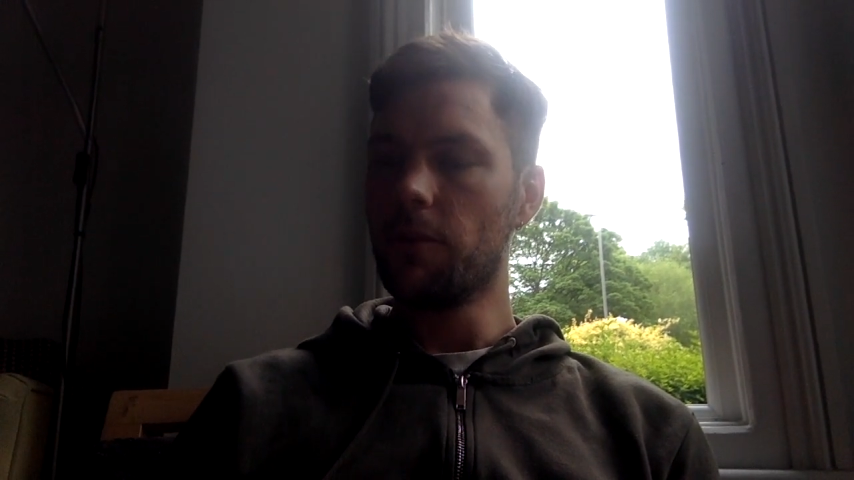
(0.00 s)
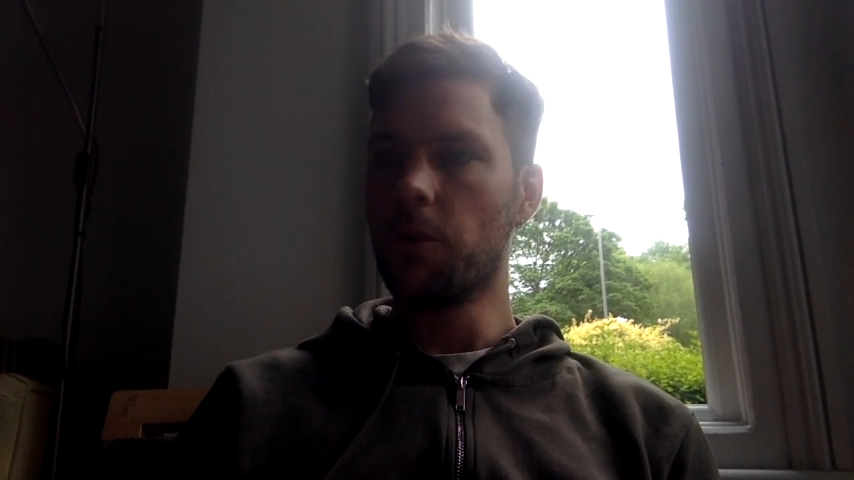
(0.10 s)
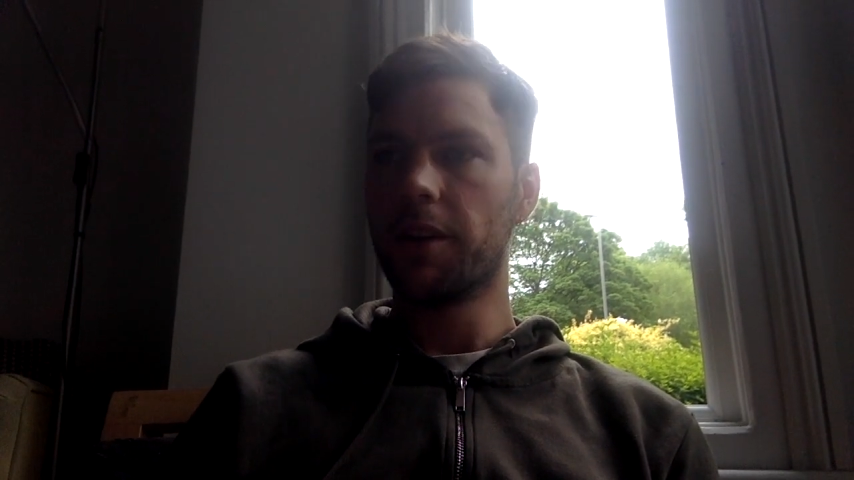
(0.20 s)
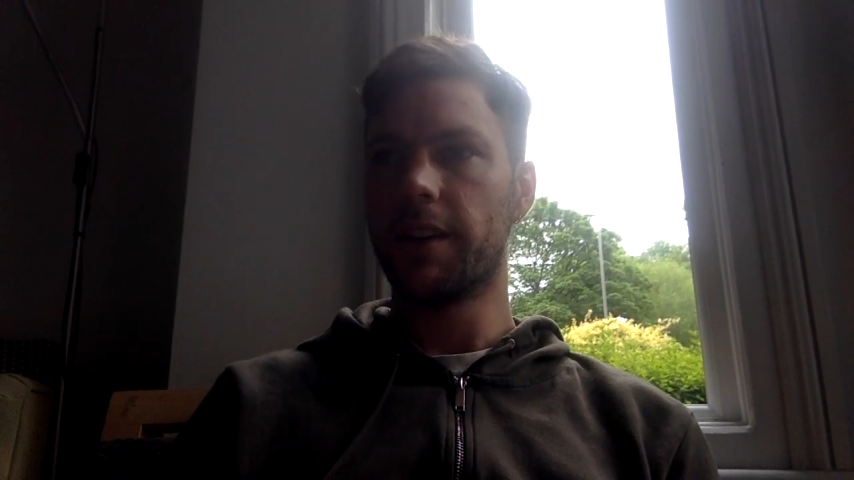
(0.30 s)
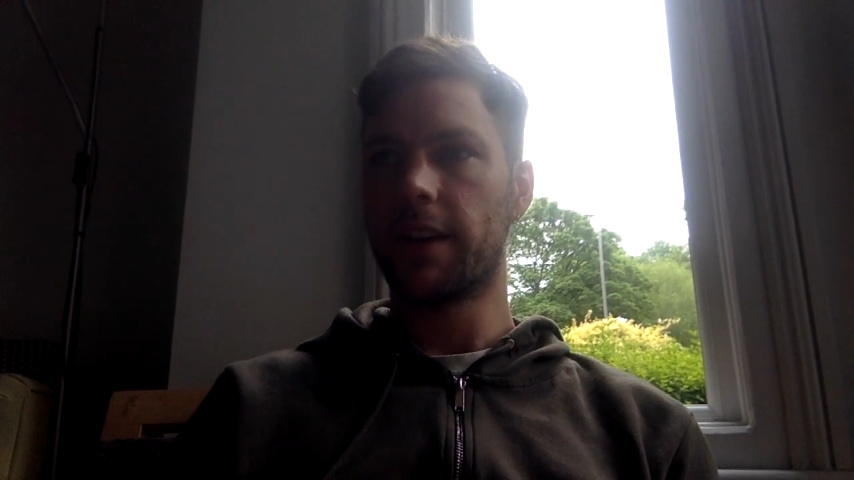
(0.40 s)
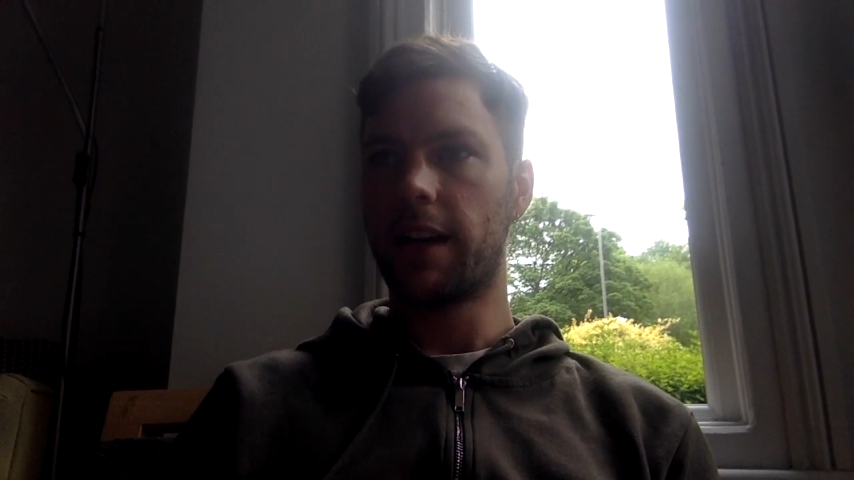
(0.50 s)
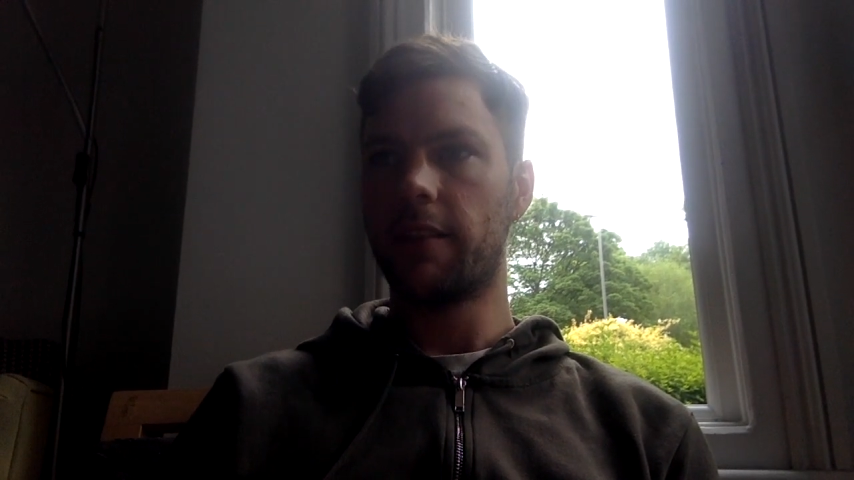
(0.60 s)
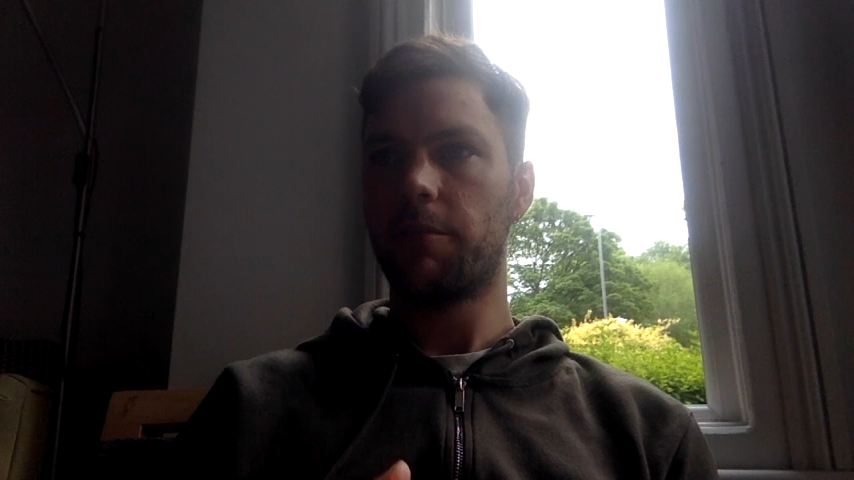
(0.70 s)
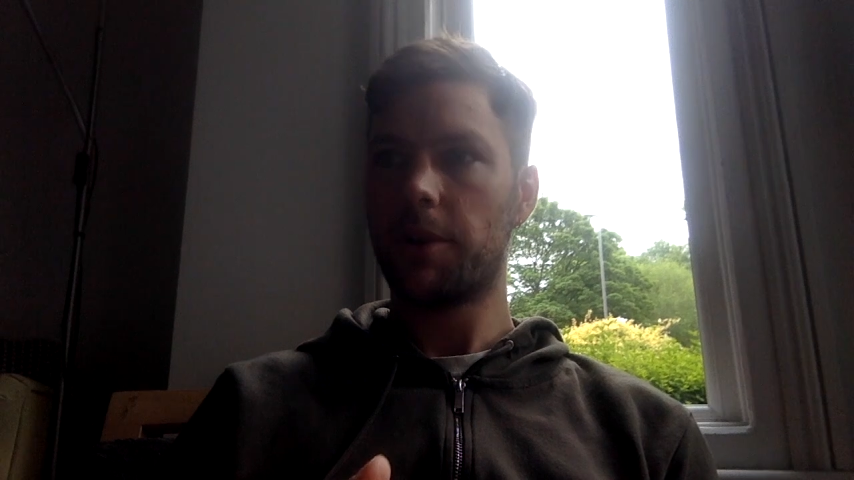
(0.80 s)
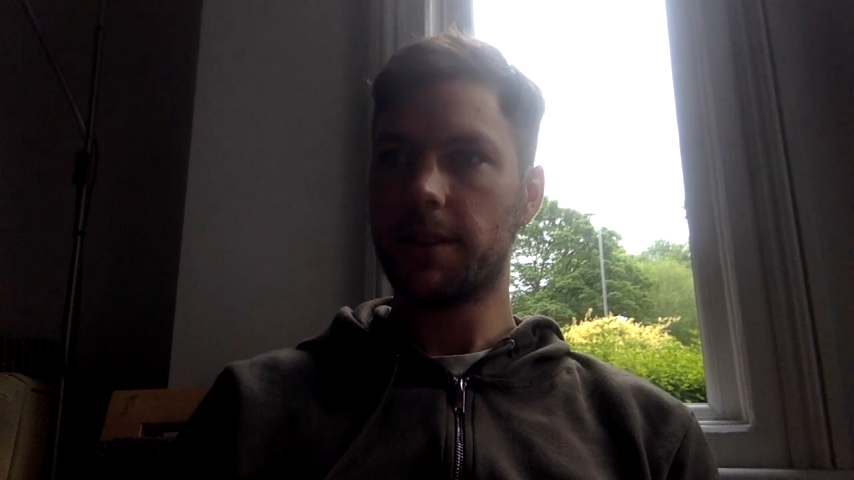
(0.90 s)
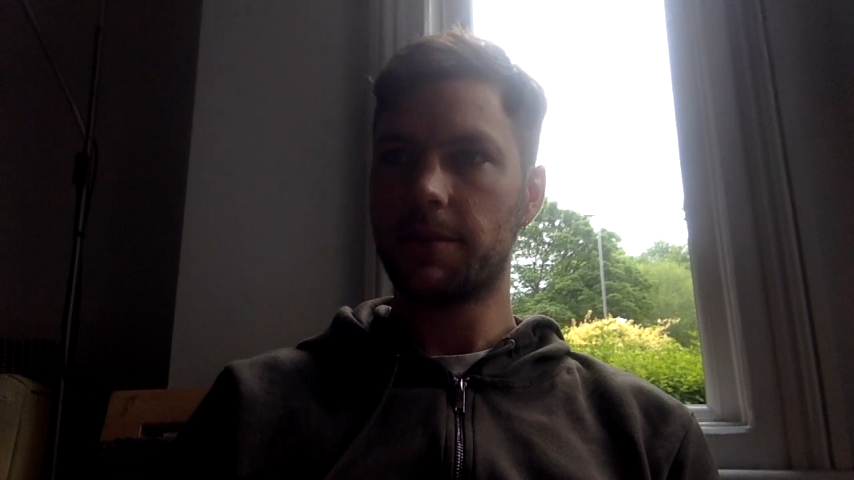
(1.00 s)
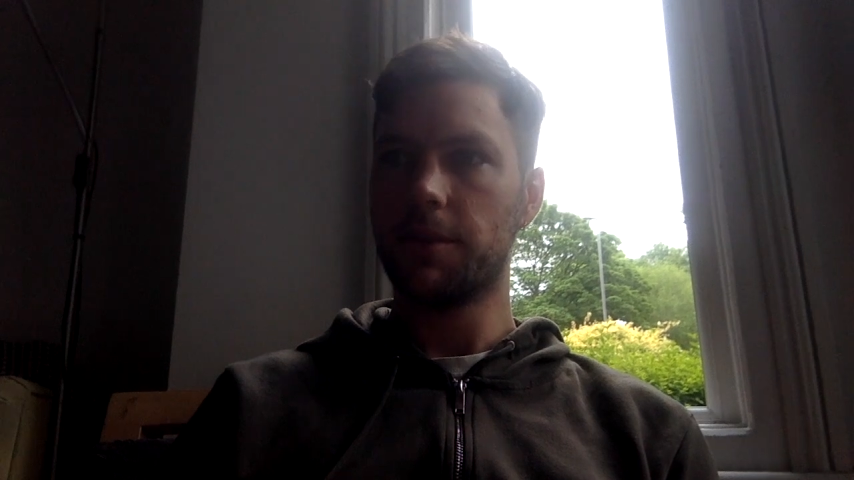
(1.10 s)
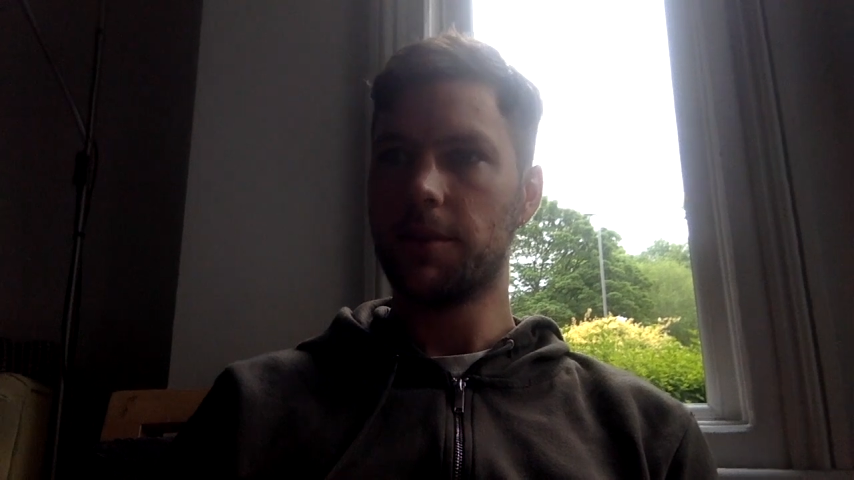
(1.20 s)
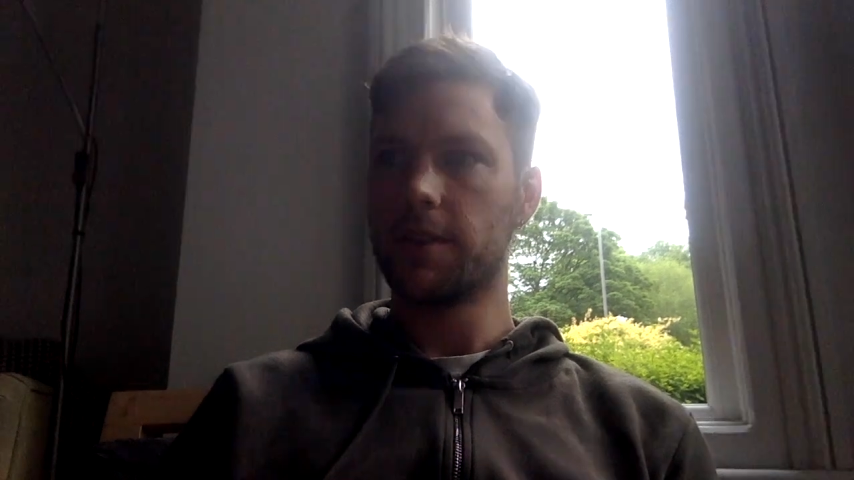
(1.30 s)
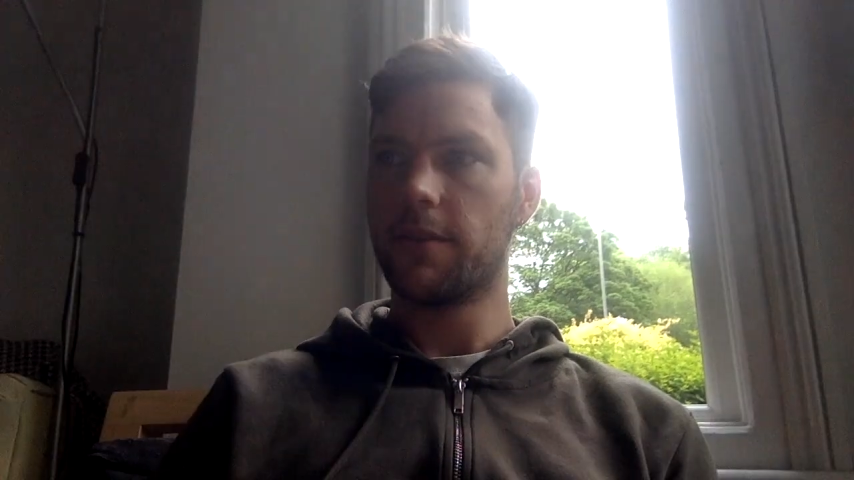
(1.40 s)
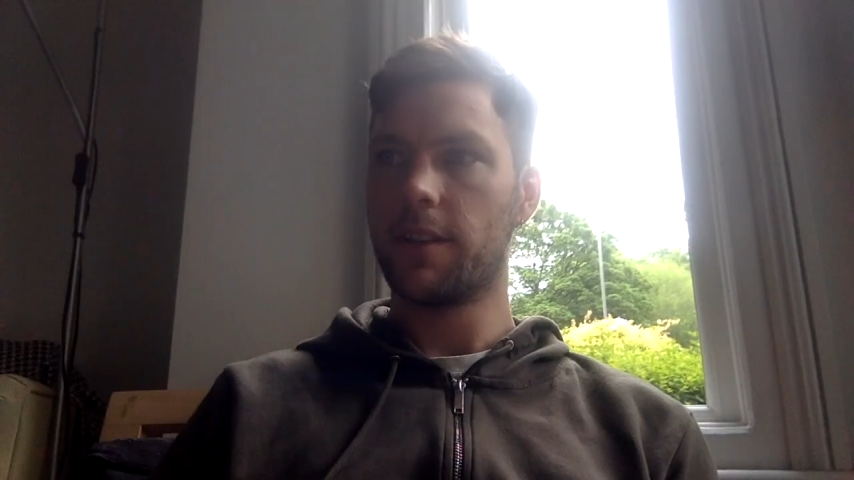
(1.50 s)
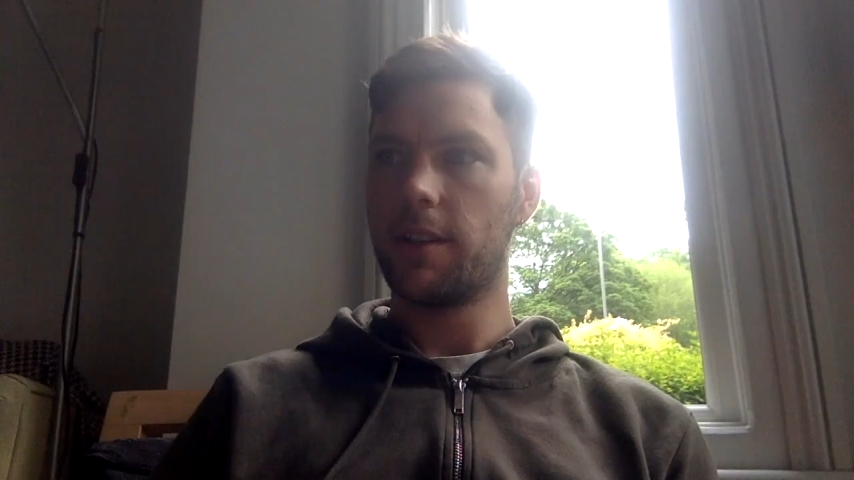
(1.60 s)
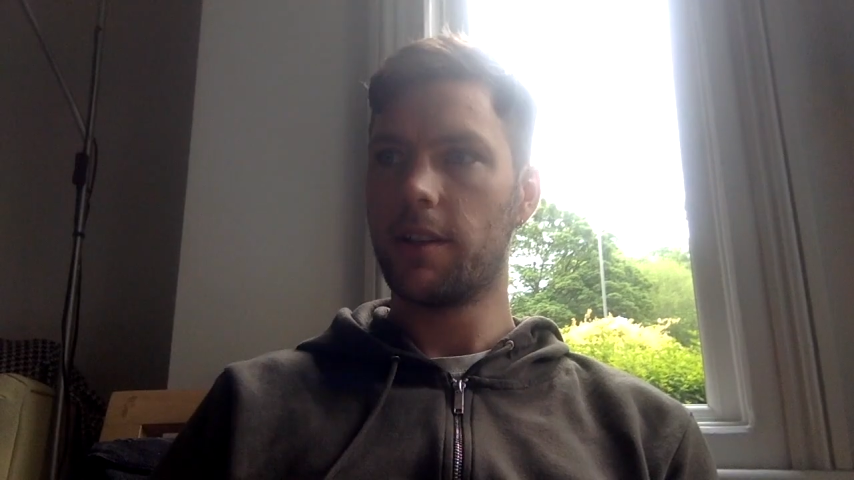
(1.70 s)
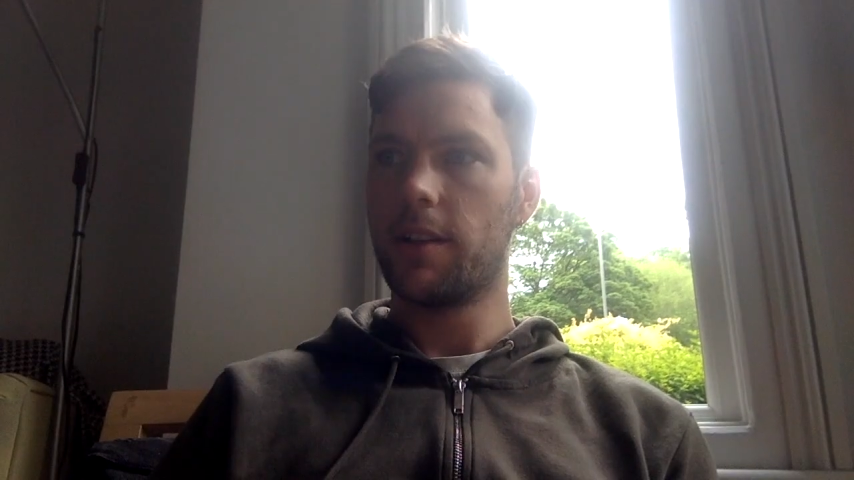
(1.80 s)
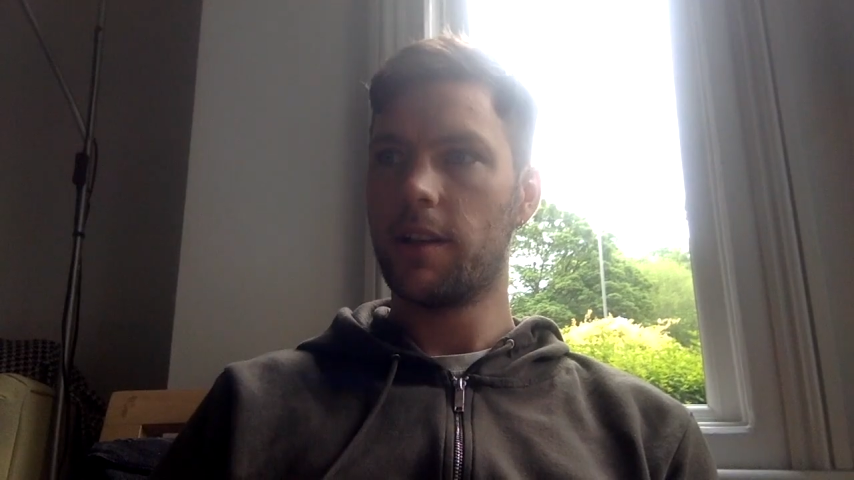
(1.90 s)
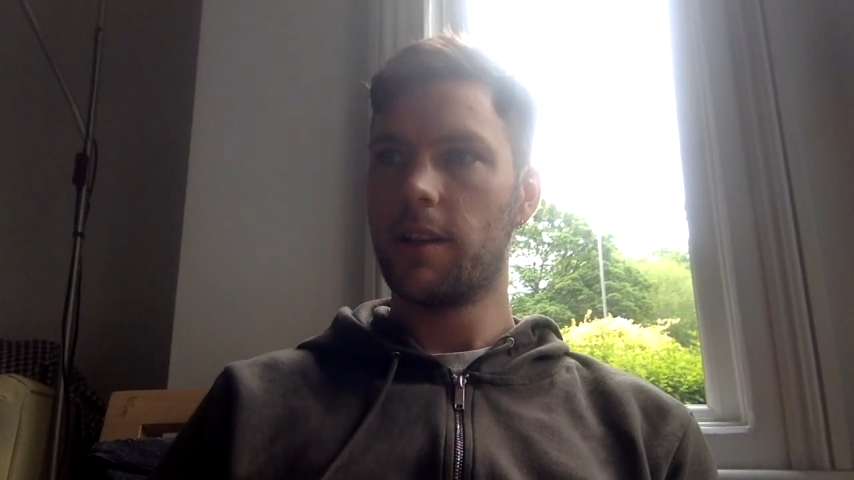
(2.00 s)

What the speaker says: What are the kind of principles of the